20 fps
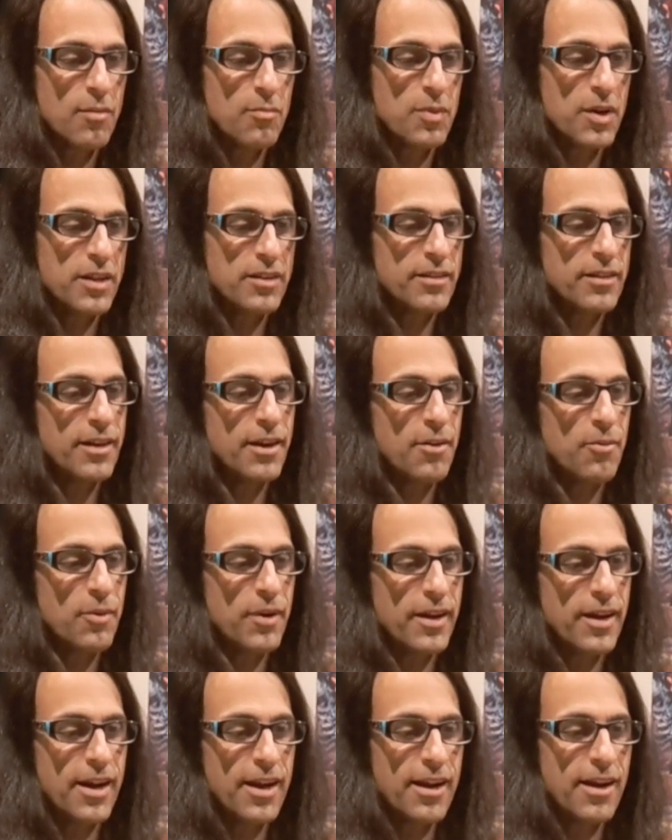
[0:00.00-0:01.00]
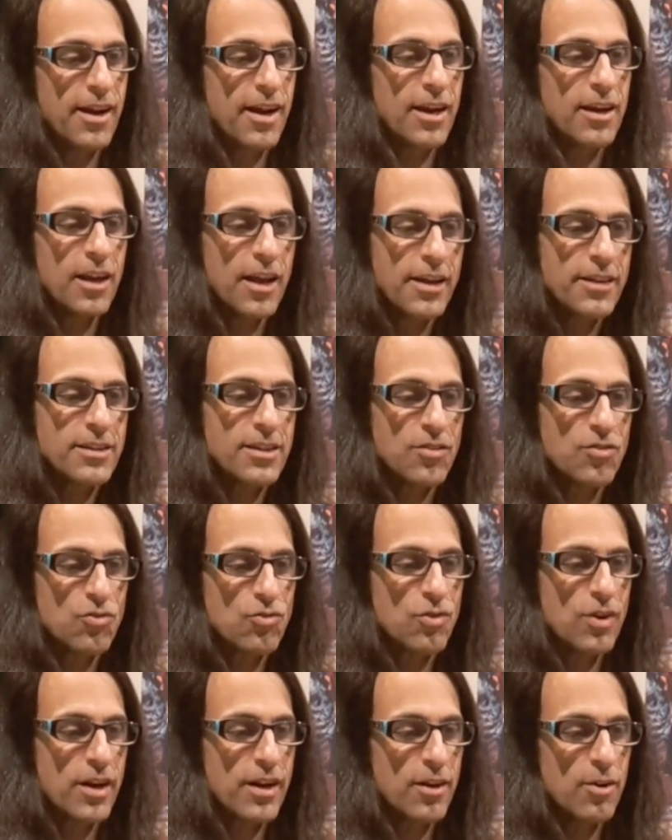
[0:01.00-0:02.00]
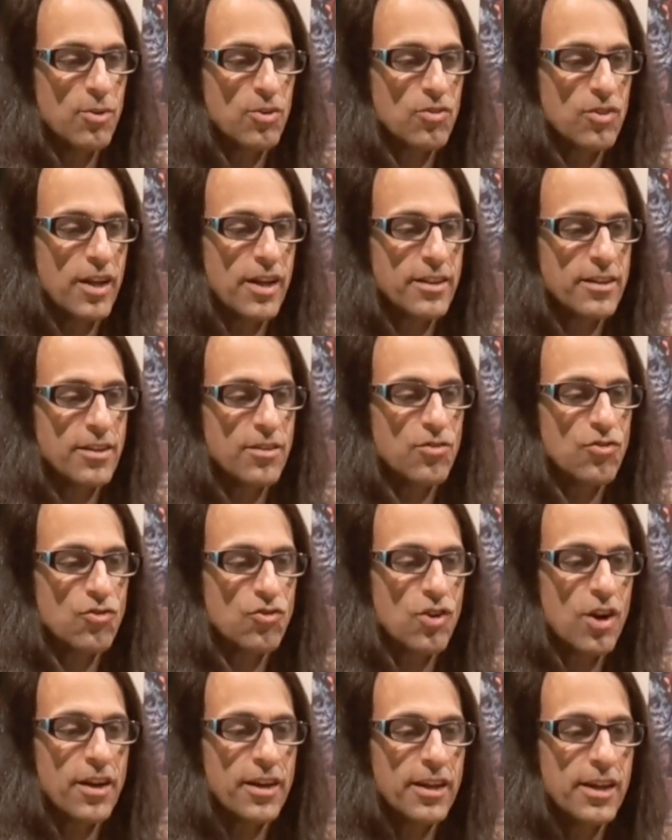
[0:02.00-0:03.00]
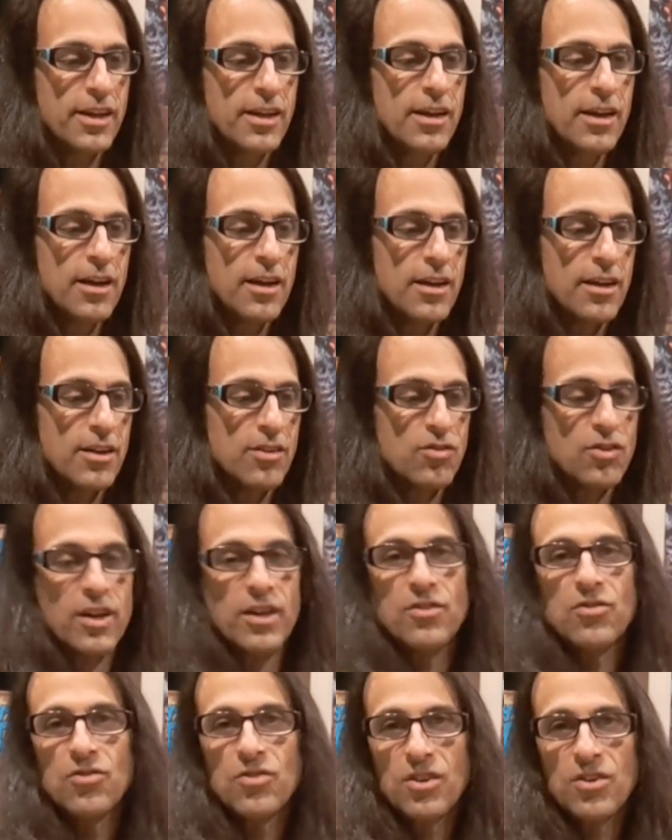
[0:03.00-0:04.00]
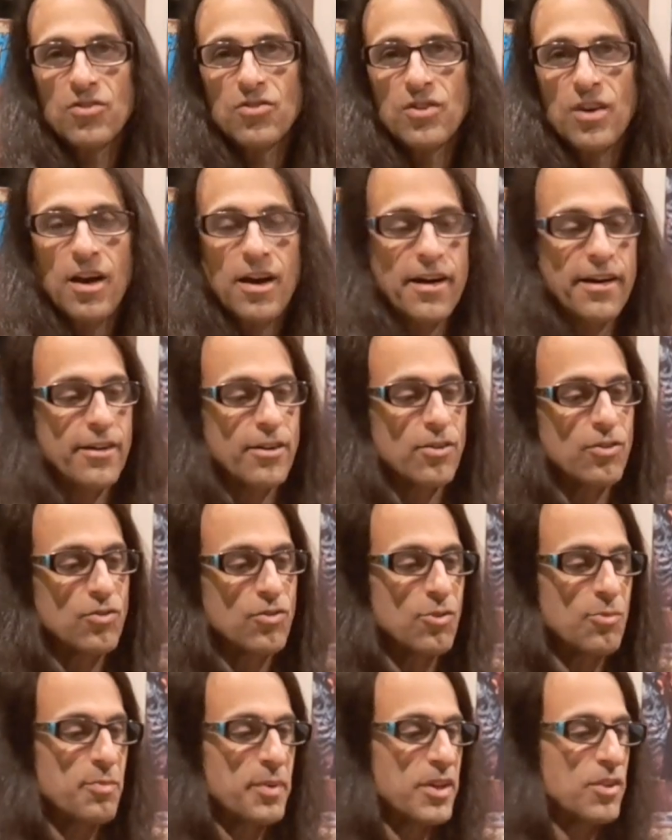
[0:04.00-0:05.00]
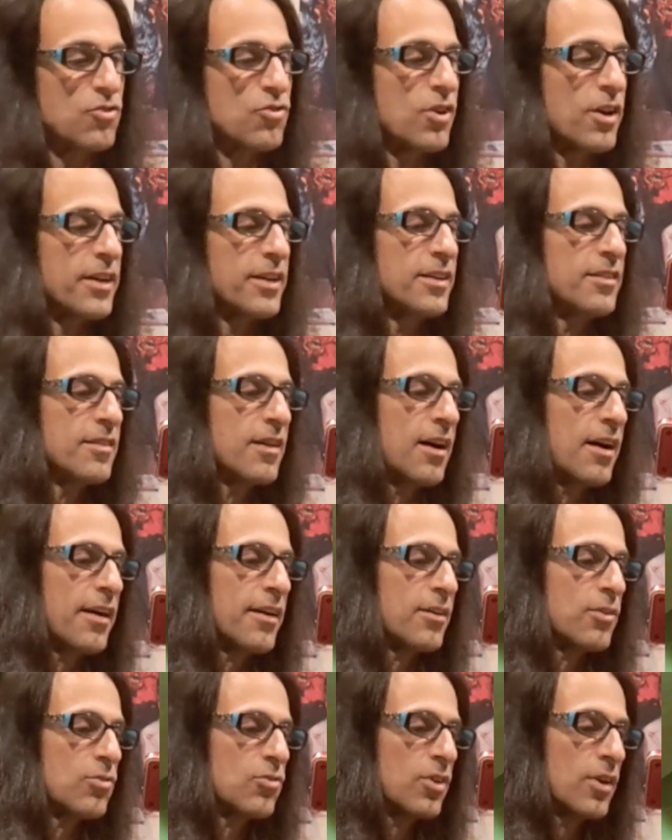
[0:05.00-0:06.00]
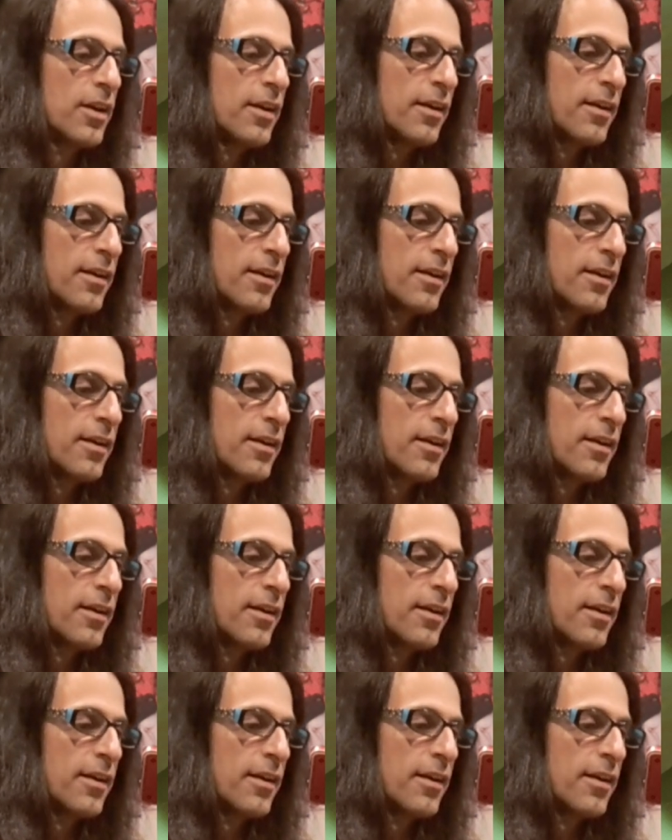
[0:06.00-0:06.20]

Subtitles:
But anyway, I like this truck. I always like this chunky. It's got 6 tires. They're big chunky tires.